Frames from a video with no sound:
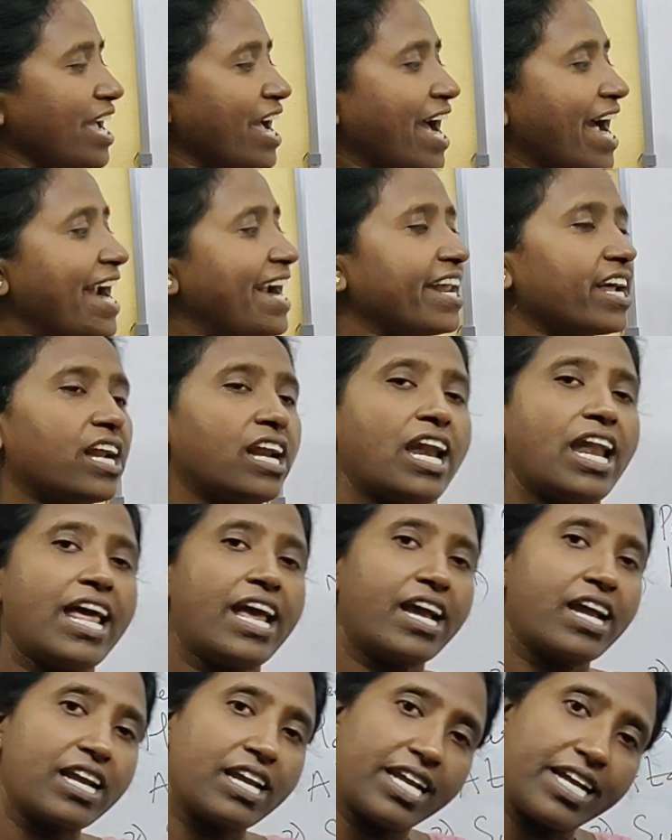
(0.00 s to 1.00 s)
had
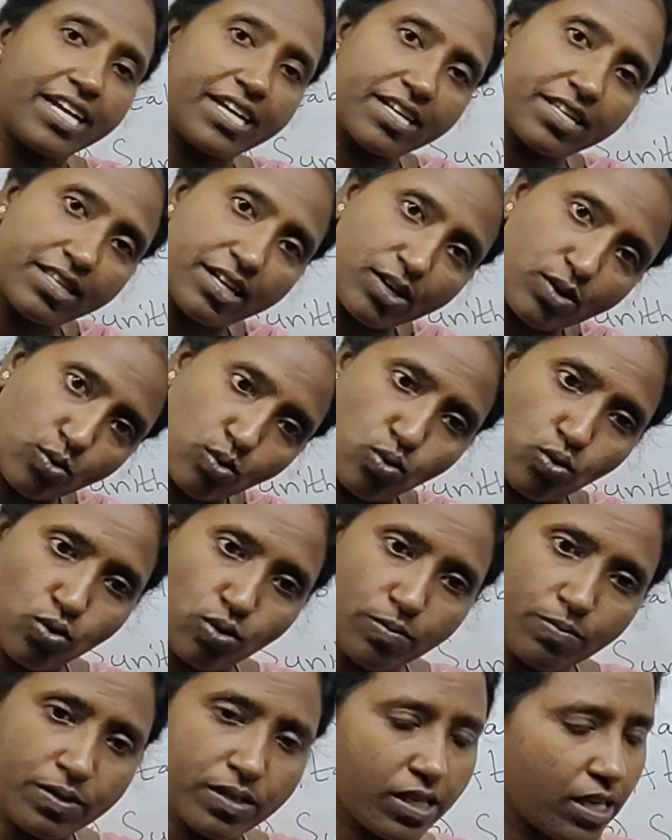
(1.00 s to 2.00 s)
cleaned the
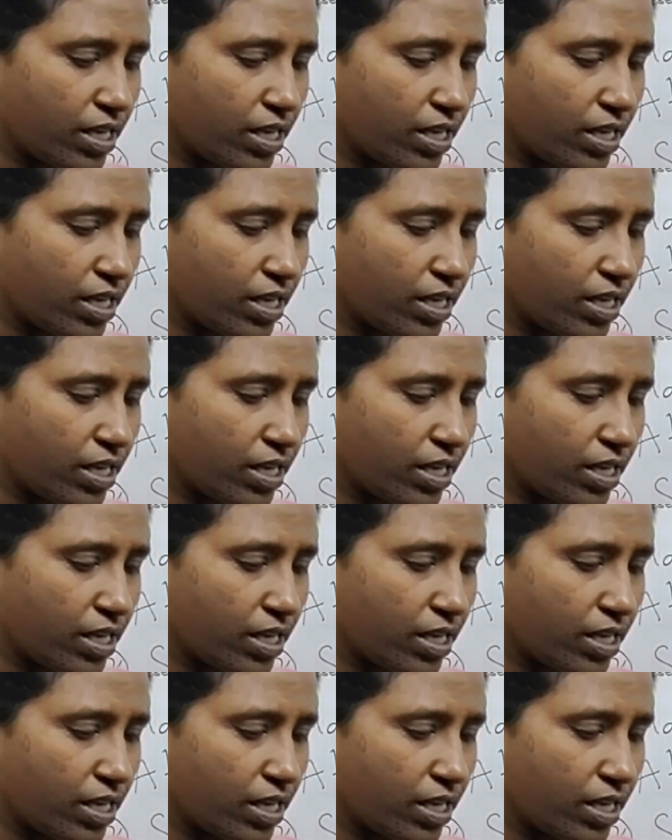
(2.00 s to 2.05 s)
rooms,